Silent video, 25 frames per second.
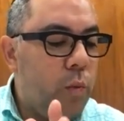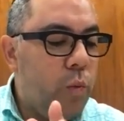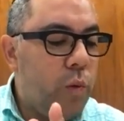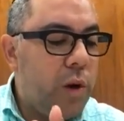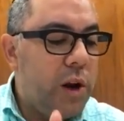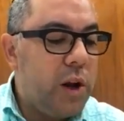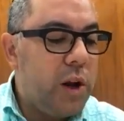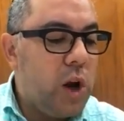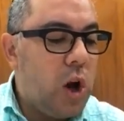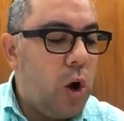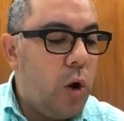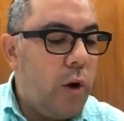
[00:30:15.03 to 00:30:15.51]
We're
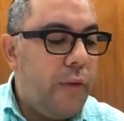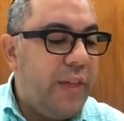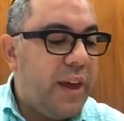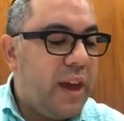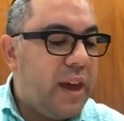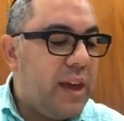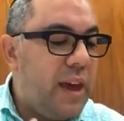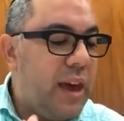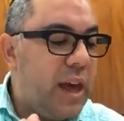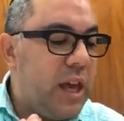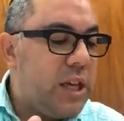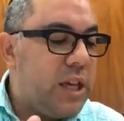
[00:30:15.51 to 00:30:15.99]
going to go on the
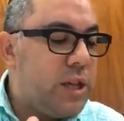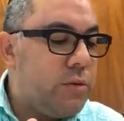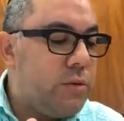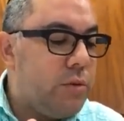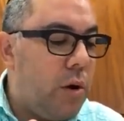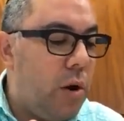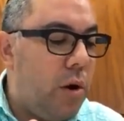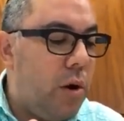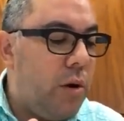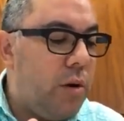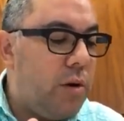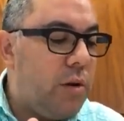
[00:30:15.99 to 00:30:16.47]
King's
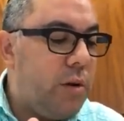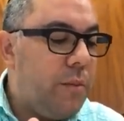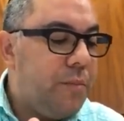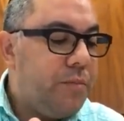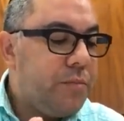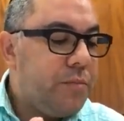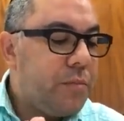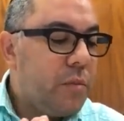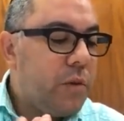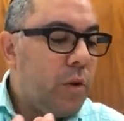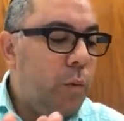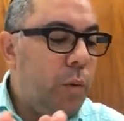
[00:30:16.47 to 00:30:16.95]
Road.
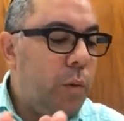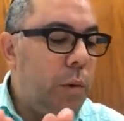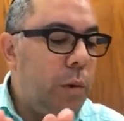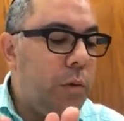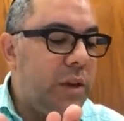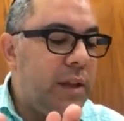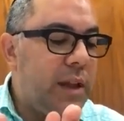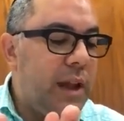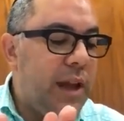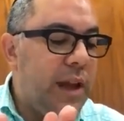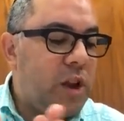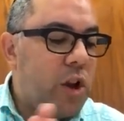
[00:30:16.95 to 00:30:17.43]
We
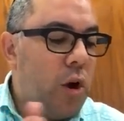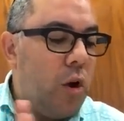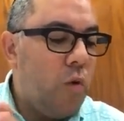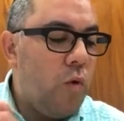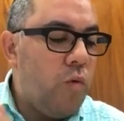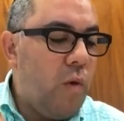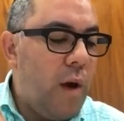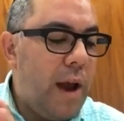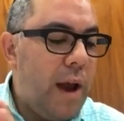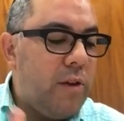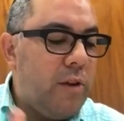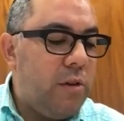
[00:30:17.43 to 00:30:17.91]
will not go
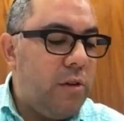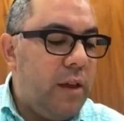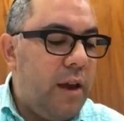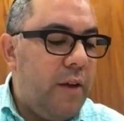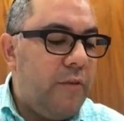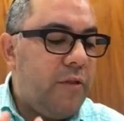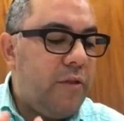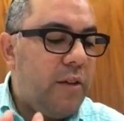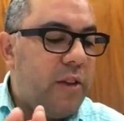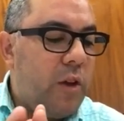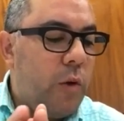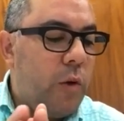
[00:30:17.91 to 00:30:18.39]
right or
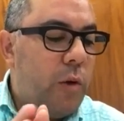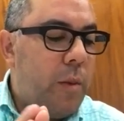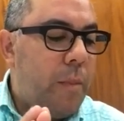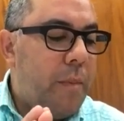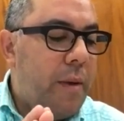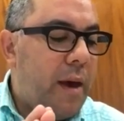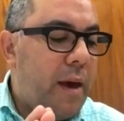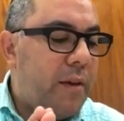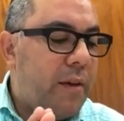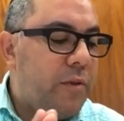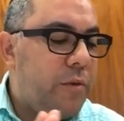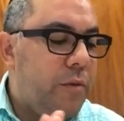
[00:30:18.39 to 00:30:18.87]
left until we
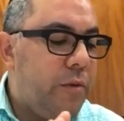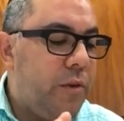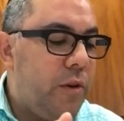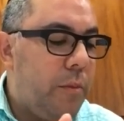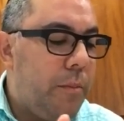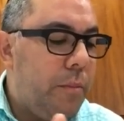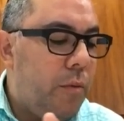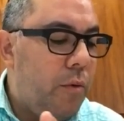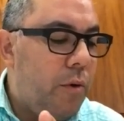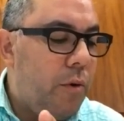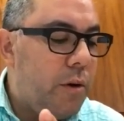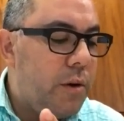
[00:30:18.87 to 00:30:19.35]
pass through your
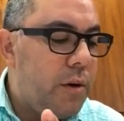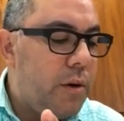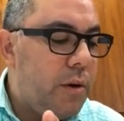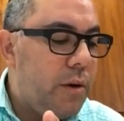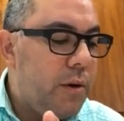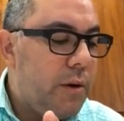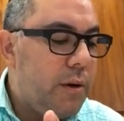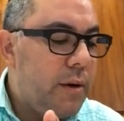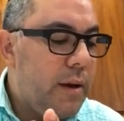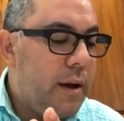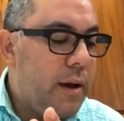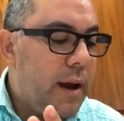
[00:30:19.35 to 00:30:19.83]
border.